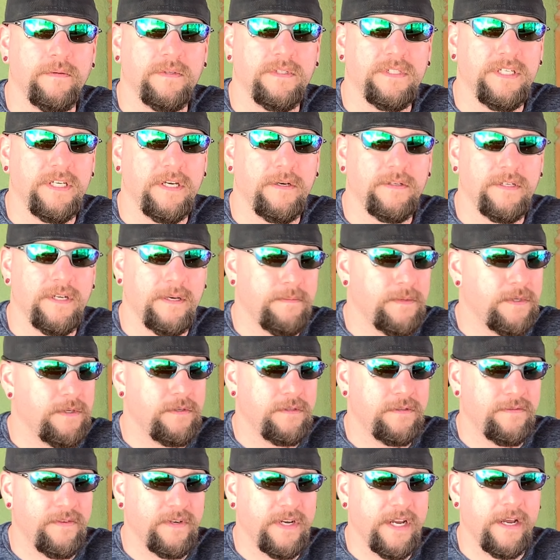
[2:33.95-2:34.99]
DOW
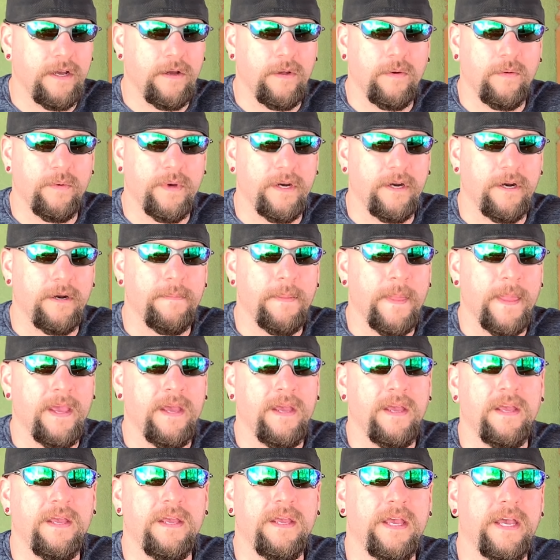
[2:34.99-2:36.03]
is for Dang Ol' Winner.
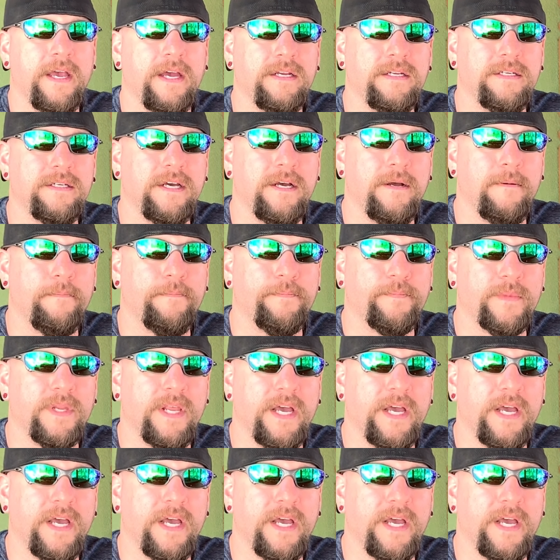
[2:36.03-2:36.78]
And um,